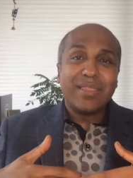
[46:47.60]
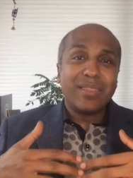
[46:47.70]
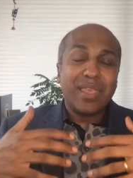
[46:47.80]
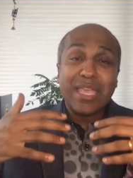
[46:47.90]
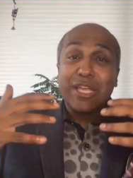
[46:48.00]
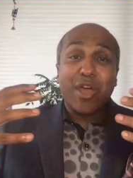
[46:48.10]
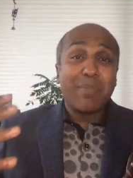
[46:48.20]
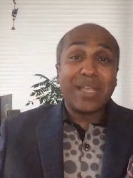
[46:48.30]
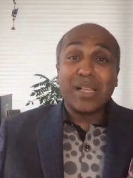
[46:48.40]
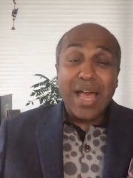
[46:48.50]
the
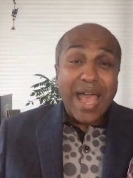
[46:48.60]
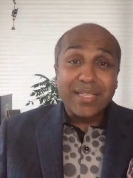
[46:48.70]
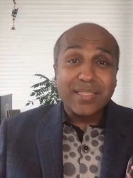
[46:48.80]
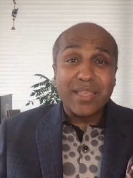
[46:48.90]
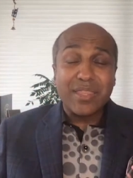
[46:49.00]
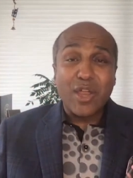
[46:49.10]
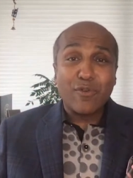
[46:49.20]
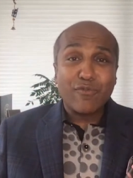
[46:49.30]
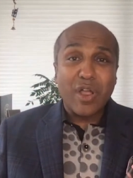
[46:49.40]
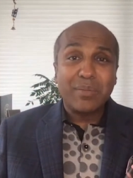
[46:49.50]
economic class that they're
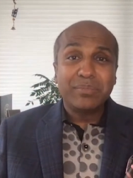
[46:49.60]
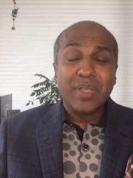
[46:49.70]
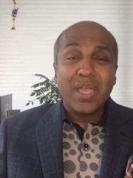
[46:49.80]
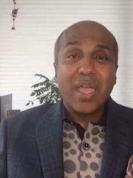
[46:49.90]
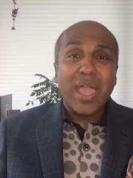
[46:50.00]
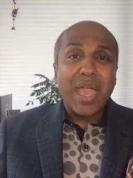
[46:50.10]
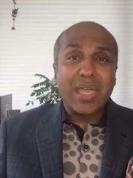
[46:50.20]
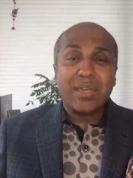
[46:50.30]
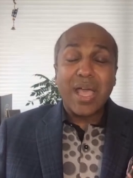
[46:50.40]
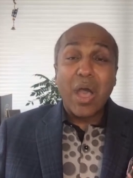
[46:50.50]
from,
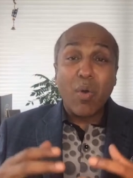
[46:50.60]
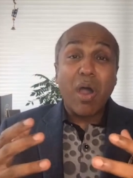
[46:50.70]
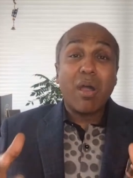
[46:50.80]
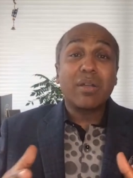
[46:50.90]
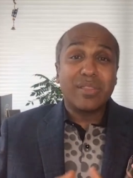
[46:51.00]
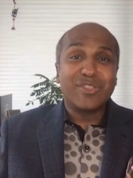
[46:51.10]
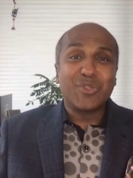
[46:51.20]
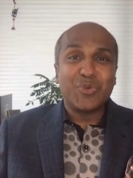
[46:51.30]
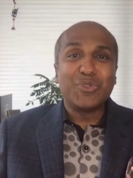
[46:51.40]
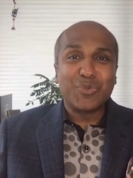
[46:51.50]
and how hard the
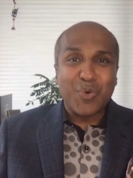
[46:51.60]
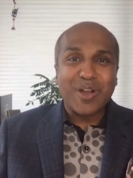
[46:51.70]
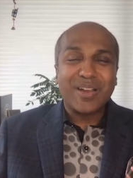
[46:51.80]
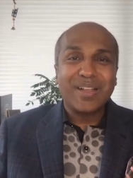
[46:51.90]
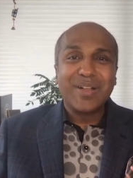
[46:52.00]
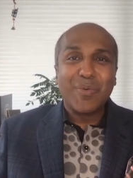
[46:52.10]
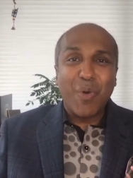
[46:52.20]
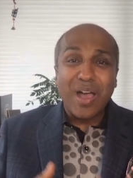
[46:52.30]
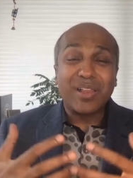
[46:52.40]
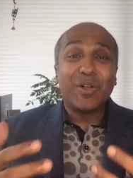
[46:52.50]
students work
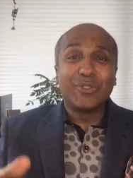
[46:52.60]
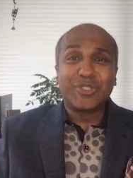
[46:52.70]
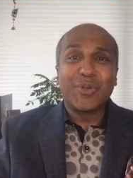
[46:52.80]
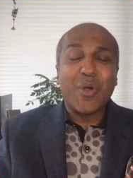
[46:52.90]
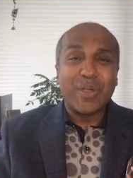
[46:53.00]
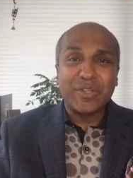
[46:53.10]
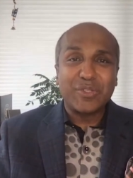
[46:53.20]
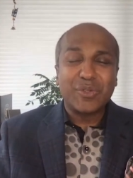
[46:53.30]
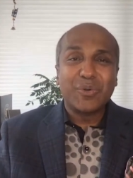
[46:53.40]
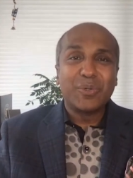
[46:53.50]
while also going to
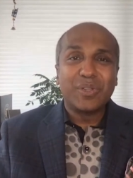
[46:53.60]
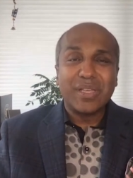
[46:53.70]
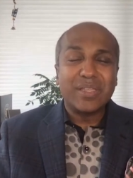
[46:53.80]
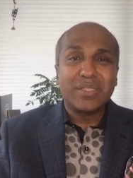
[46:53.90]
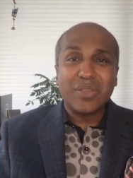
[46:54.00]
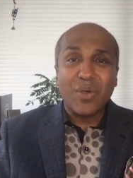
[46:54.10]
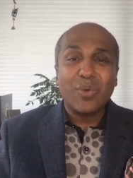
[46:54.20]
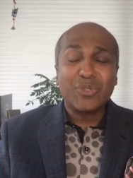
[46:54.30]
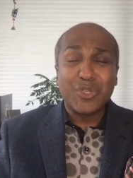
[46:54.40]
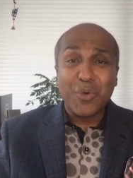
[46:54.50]
school is so,
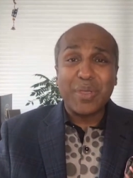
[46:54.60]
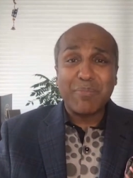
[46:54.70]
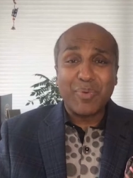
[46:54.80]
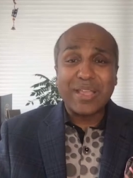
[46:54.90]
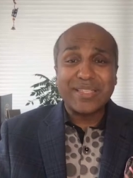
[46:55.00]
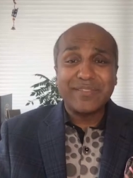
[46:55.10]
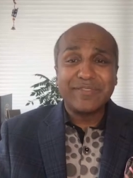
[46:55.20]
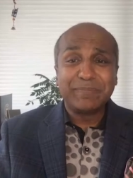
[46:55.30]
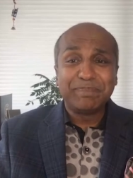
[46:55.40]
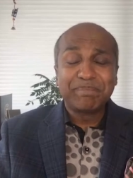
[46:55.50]
so impressive.
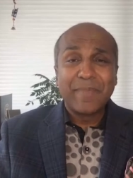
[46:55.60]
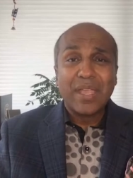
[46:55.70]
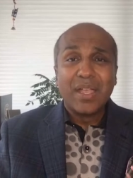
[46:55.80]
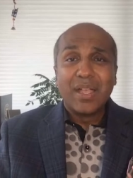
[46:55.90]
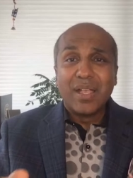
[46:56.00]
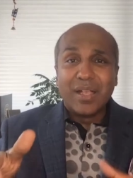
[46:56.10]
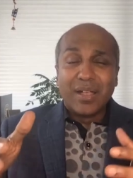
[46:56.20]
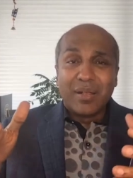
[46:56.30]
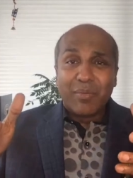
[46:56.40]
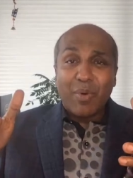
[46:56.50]

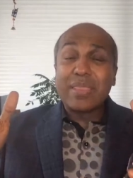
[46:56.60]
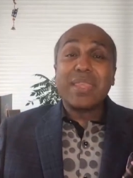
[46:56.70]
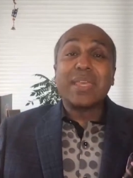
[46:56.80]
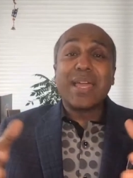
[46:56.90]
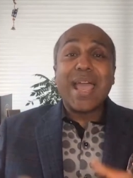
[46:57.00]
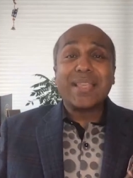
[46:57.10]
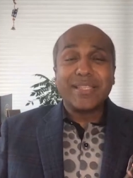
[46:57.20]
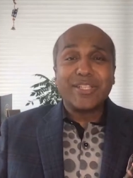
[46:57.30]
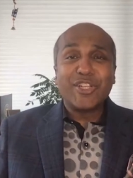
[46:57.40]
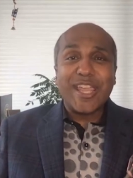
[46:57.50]
One thing that
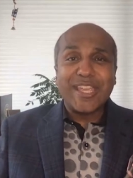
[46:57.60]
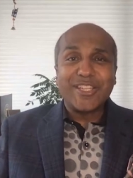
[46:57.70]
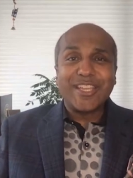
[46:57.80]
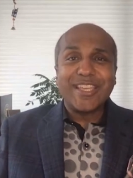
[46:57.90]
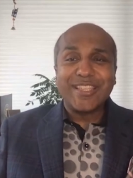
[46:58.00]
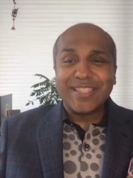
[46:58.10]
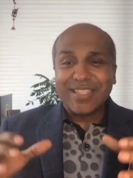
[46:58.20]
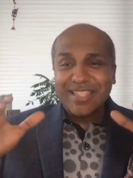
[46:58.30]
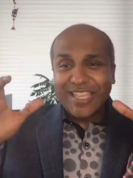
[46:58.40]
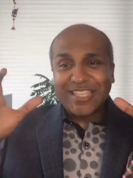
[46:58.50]
hasn't changed is
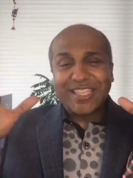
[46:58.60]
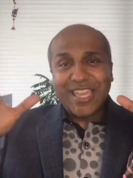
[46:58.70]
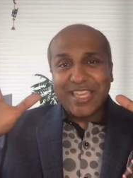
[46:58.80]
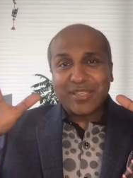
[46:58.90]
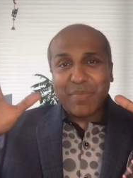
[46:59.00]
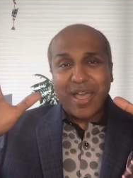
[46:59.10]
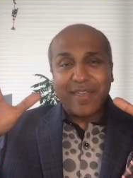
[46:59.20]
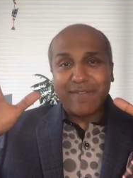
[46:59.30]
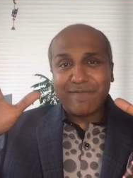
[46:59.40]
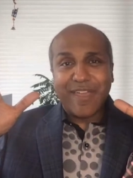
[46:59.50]
this is my
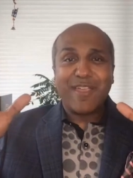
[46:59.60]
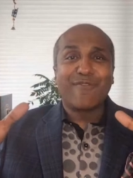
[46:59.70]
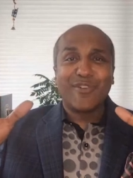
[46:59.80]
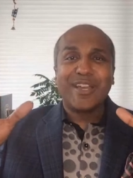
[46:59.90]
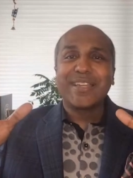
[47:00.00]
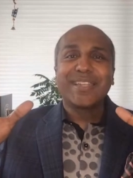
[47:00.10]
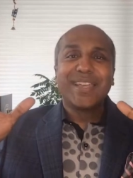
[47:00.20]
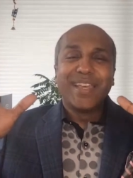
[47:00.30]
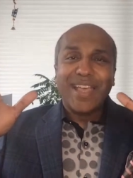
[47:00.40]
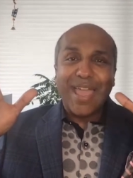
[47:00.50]
favorite
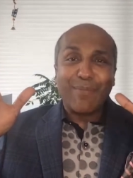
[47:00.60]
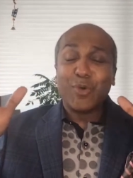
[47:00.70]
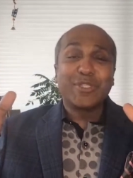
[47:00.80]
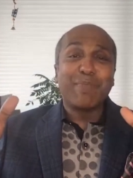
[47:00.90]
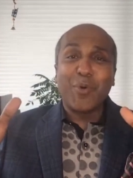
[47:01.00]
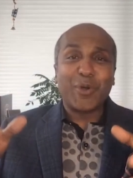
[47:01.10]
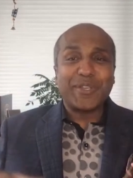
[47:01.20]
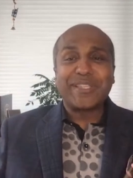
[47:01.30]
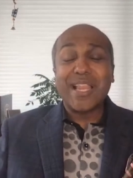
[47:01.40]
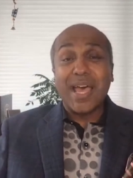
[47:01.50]
and most important
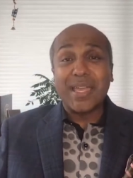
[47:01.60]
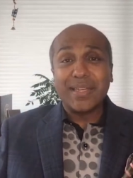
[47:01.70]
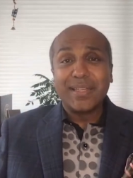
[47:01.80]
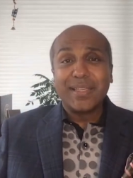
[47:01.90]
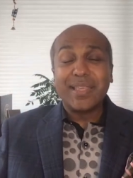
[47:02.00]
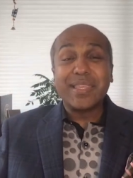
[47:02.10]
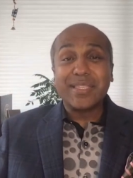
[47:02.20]
slide, that the